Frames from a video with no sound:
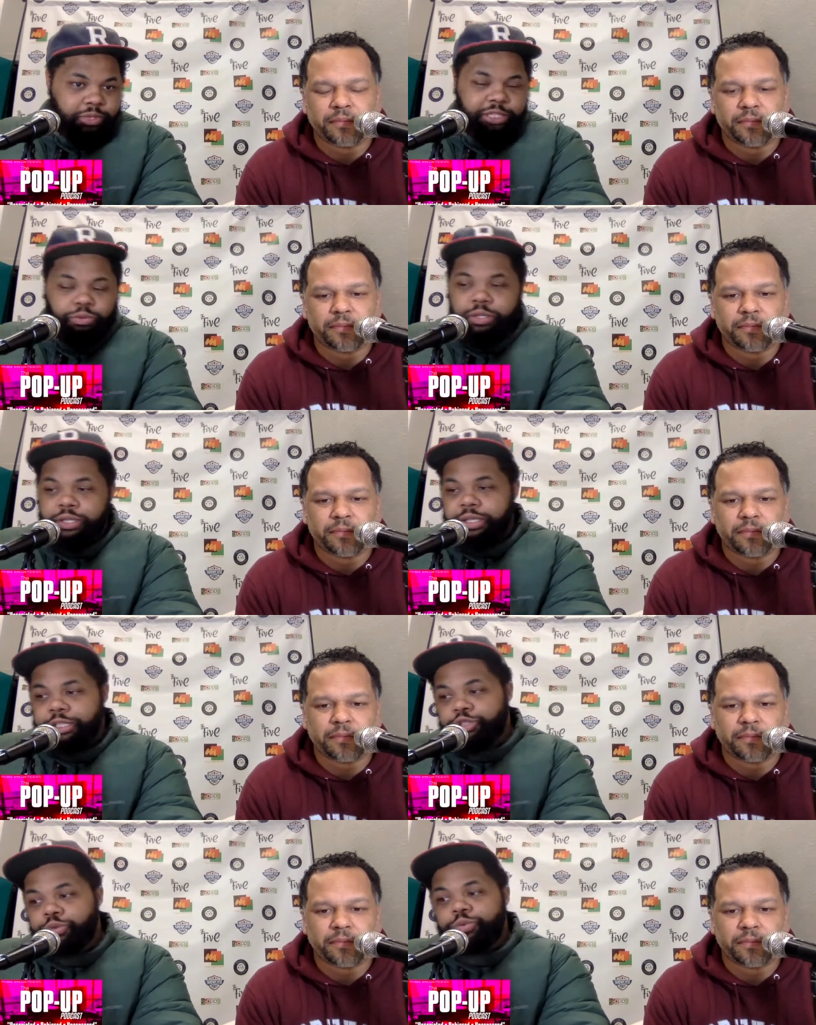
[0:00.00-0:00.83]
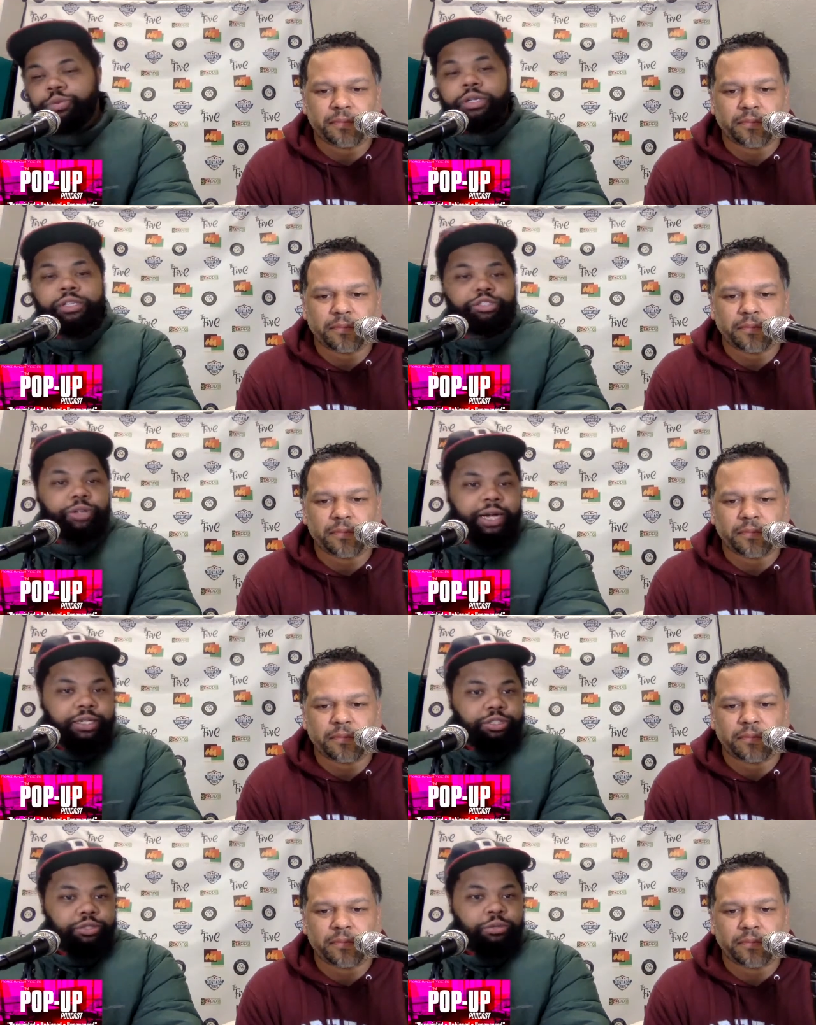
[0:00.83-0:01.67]
Speaker 1: That's one thing that you really
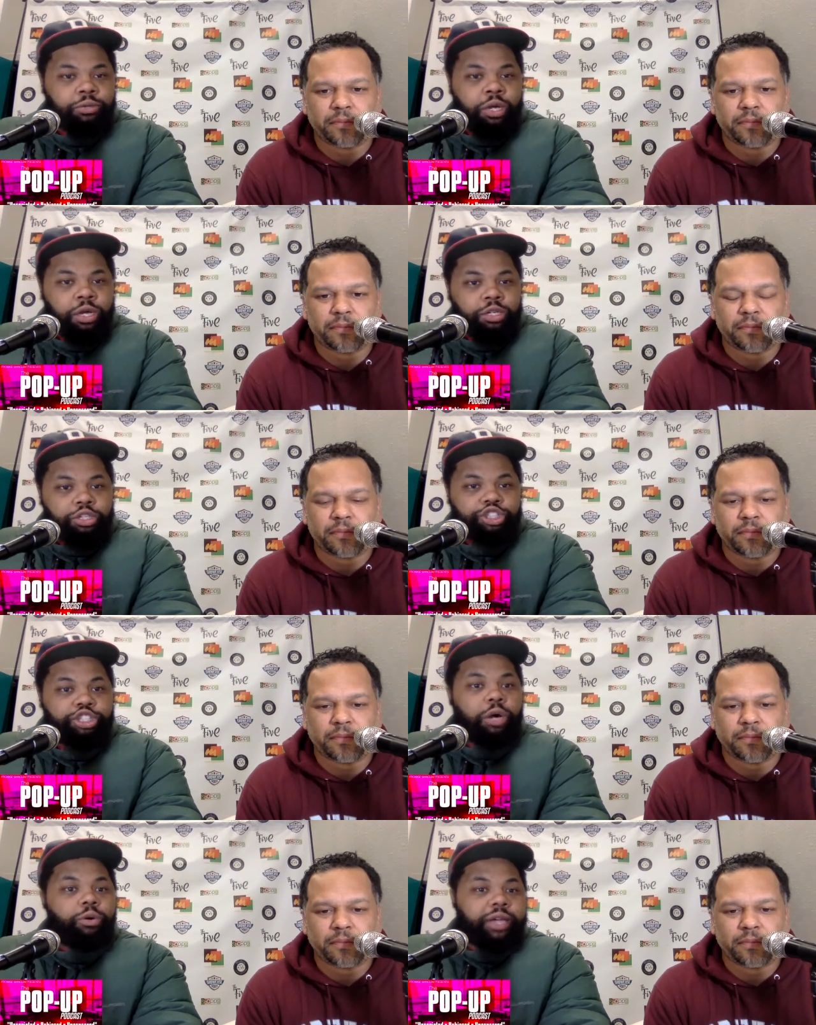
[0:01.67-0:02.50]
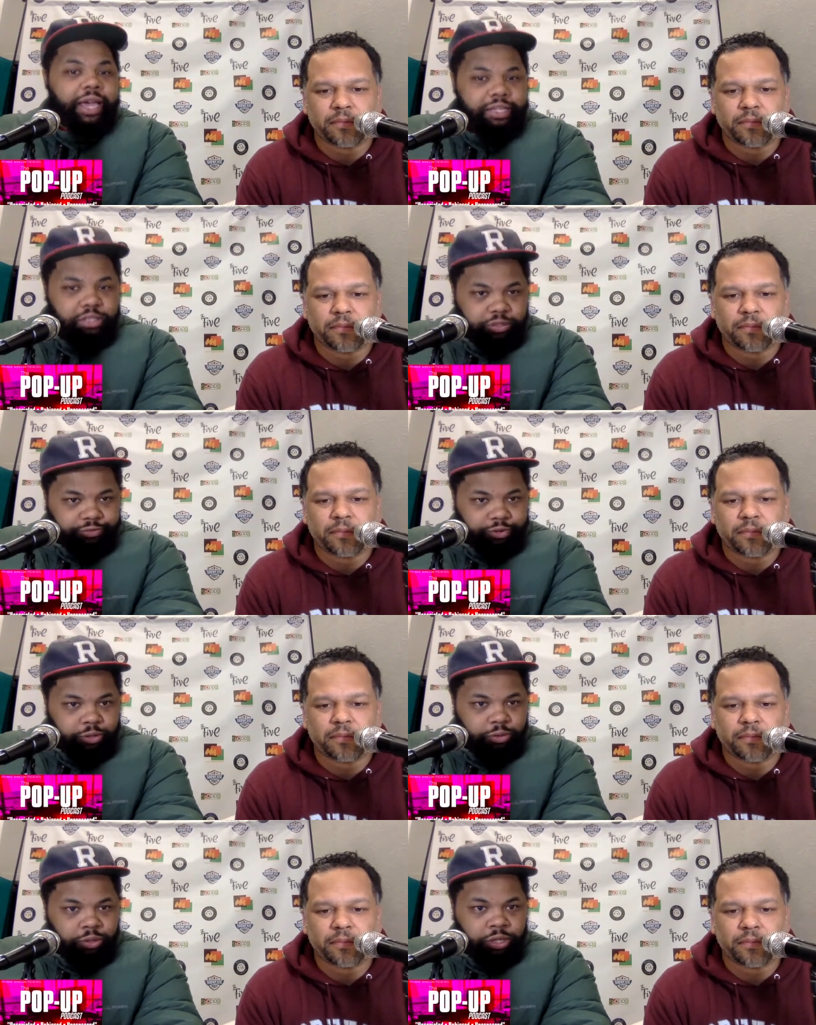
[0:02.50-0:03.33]
try to showcase to
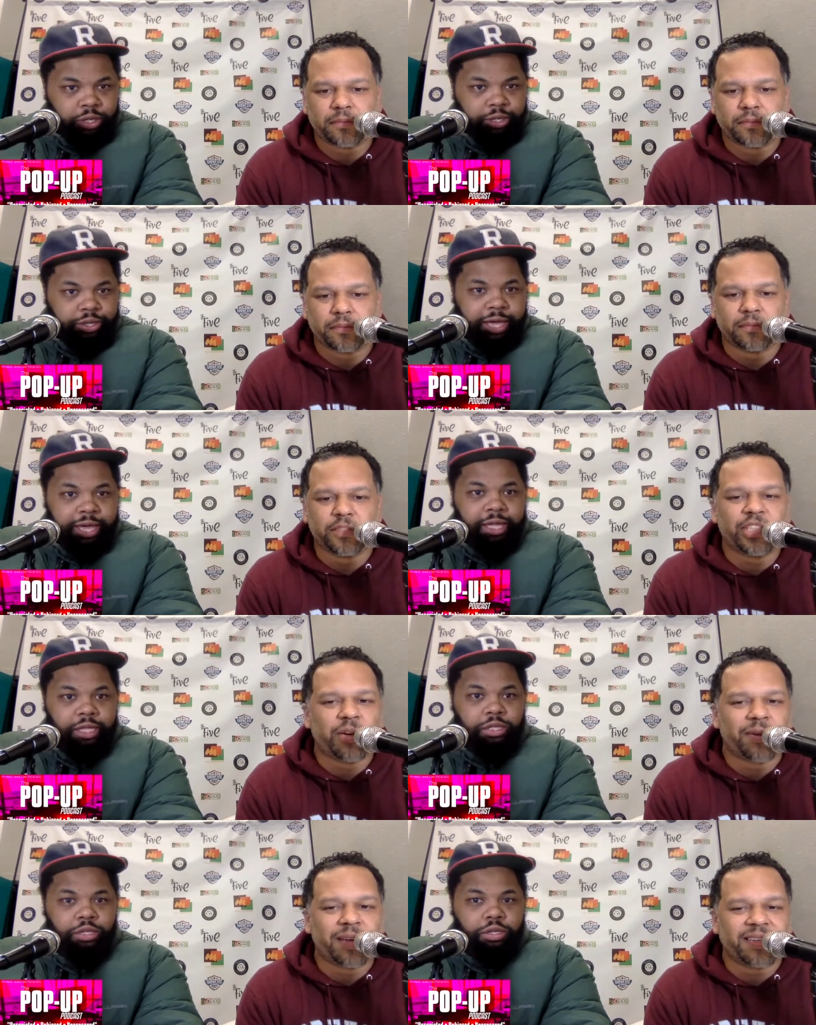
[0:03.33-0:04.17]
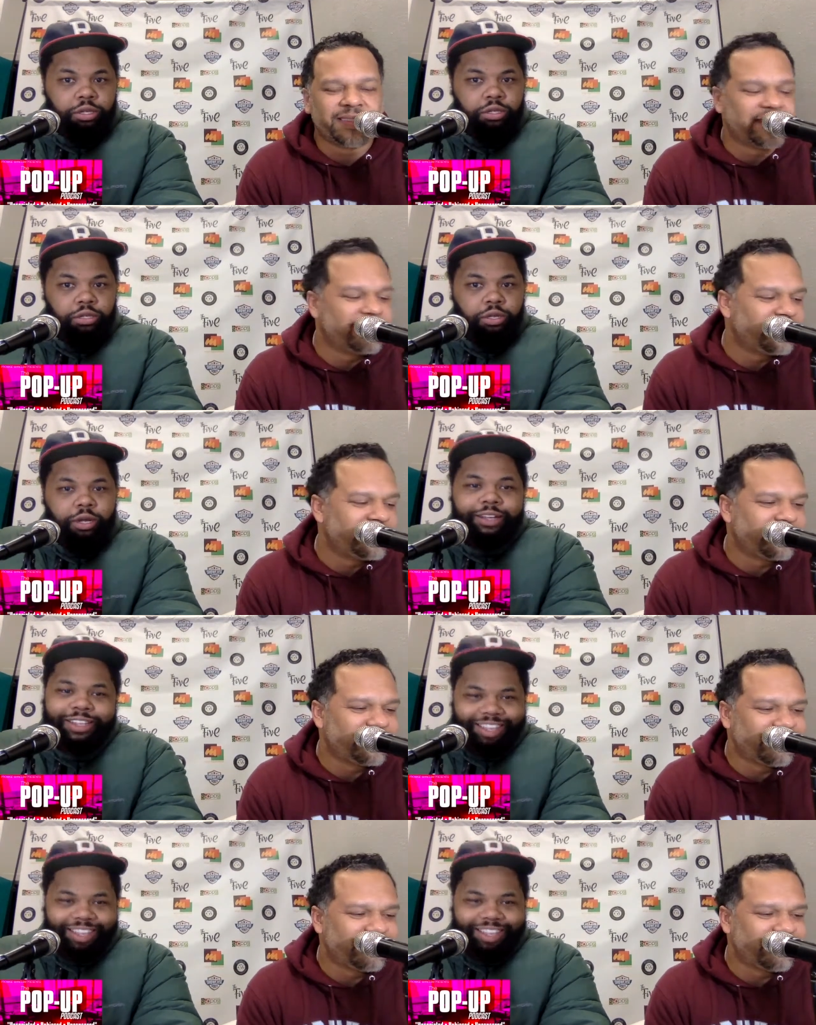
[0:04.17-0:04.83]
folk. Hmm, showcase. Uh,